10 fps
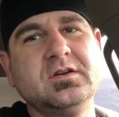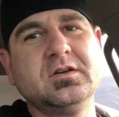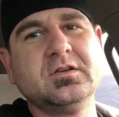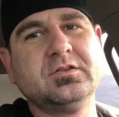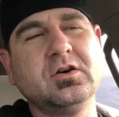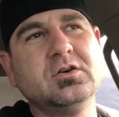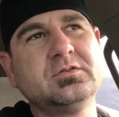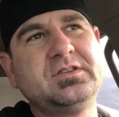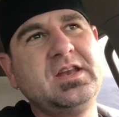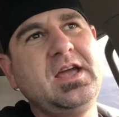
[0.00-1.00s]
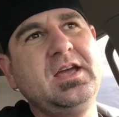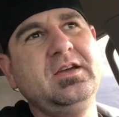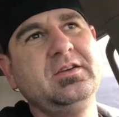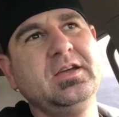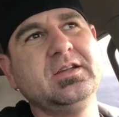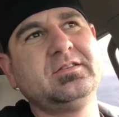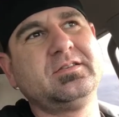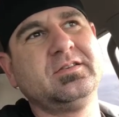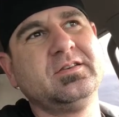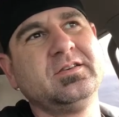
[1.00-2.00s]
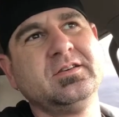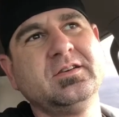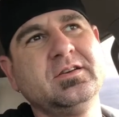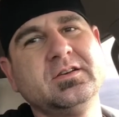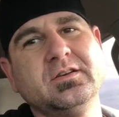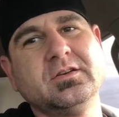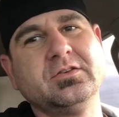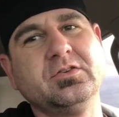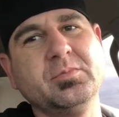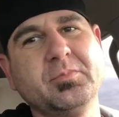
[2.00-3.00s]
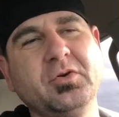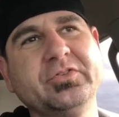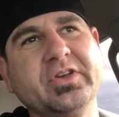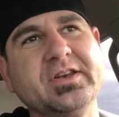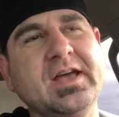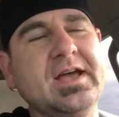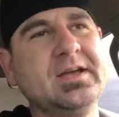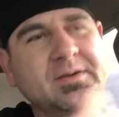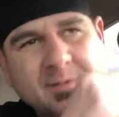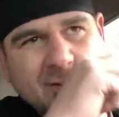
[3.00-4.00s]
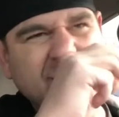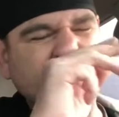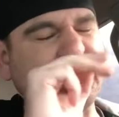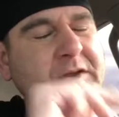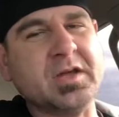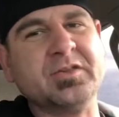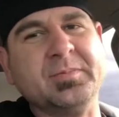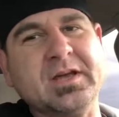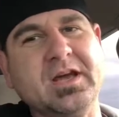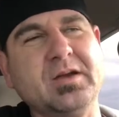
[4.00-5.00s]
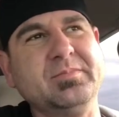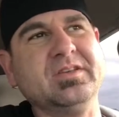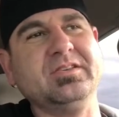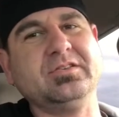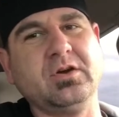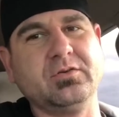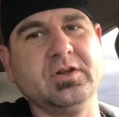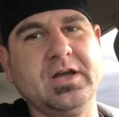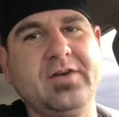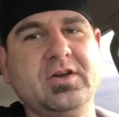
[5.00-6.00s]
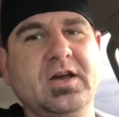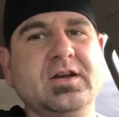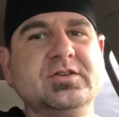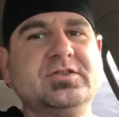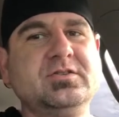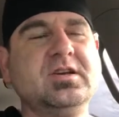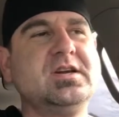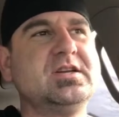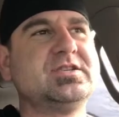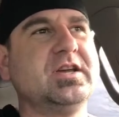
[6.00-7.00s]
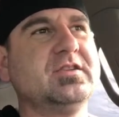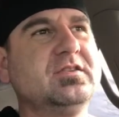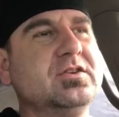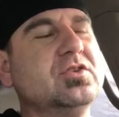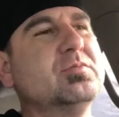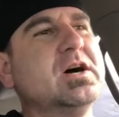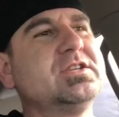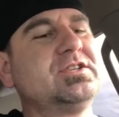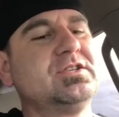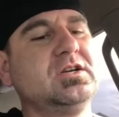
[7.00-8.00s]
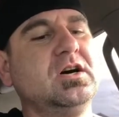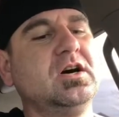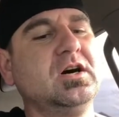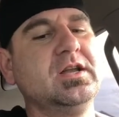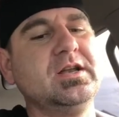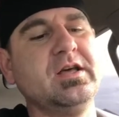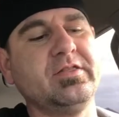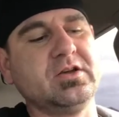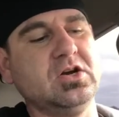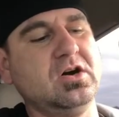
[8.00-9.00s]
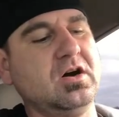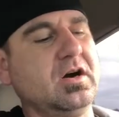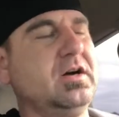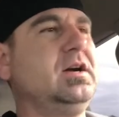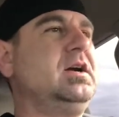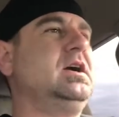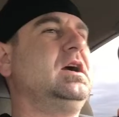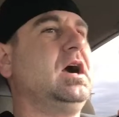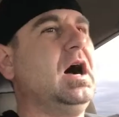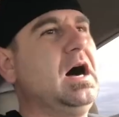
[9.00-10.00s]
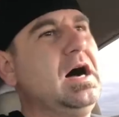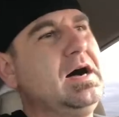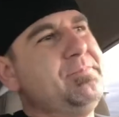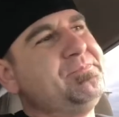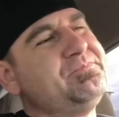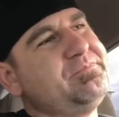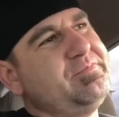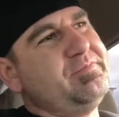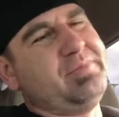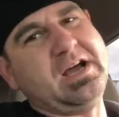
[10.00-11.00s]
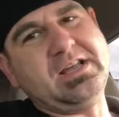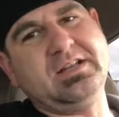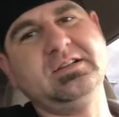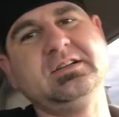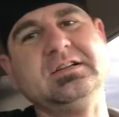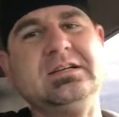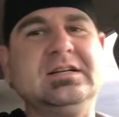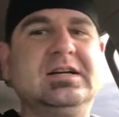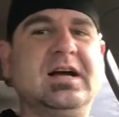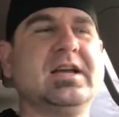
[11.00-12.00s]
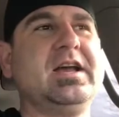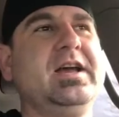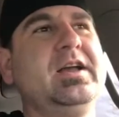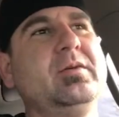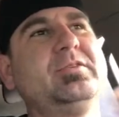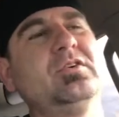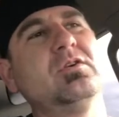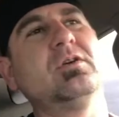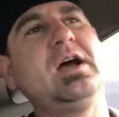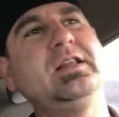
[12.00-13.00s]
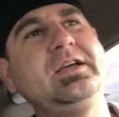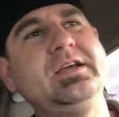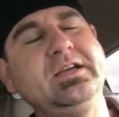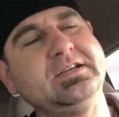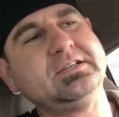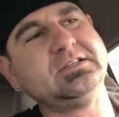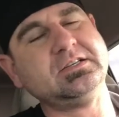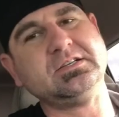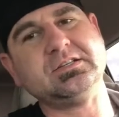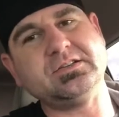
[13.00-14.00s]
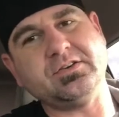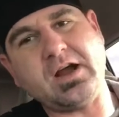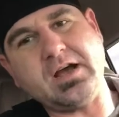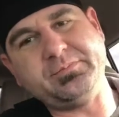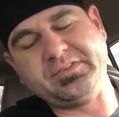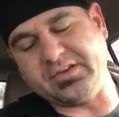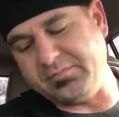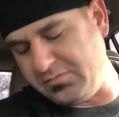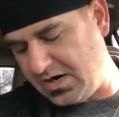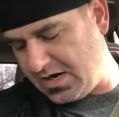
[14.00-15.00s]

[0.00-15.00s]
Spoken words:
So today it's Super Bowl Sunday. This weekend's been kind of busy, so I really haven't had a chance to do much on the car. But I gotta head up to O'Reilly to grab some,